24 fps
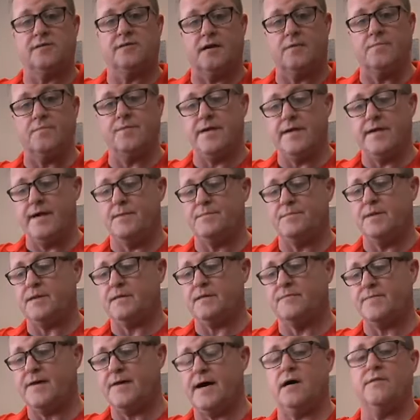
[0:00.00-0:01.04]
RPM that
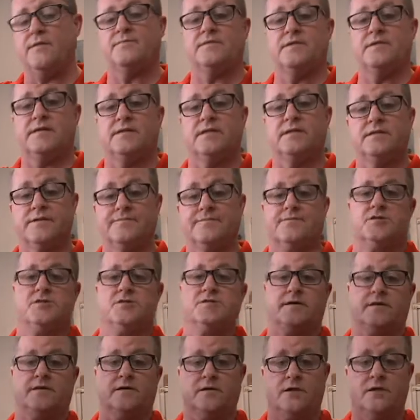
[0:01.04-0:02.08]
the valve that the lifter is
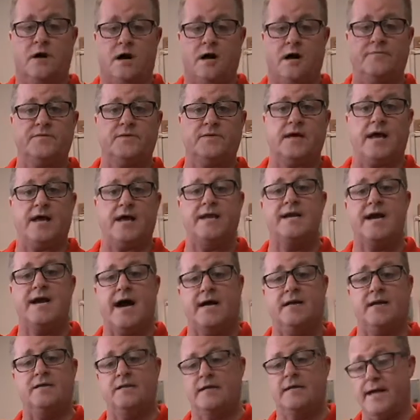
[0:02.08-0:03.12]
going to loft and
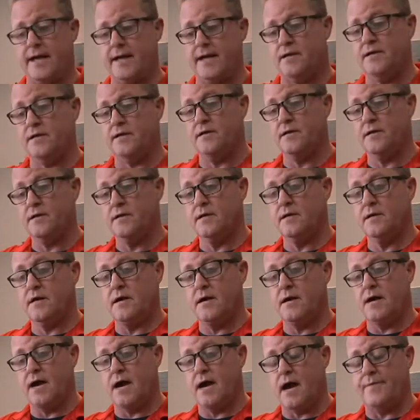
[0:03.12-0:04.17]
not land
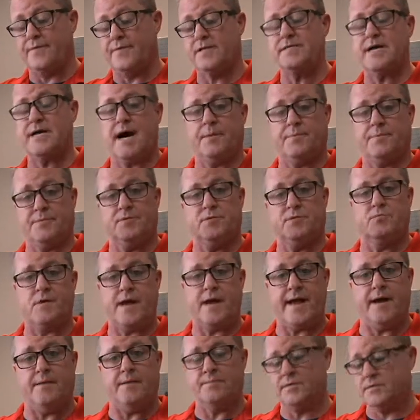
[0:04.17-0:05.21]
on the top of the
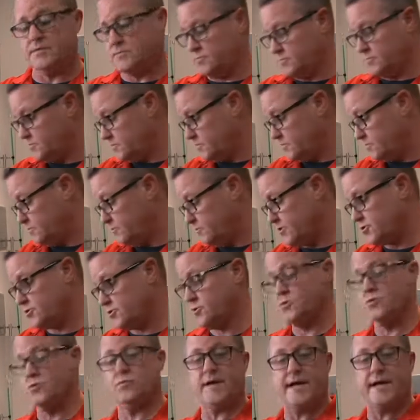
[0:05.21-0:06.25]
ramp, which
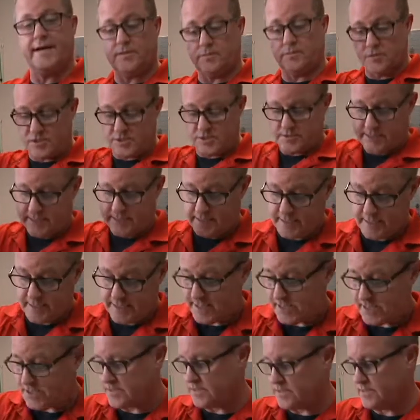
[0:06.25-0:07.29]
create which then it
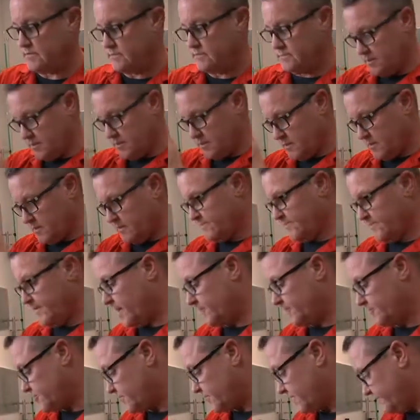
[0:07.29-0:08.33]
hits and
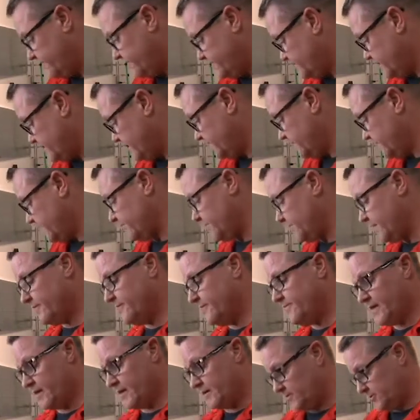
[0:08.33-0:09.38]
valve train then we
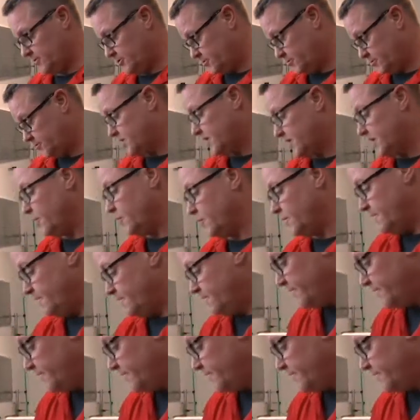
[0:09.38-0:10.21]
have valve issues. So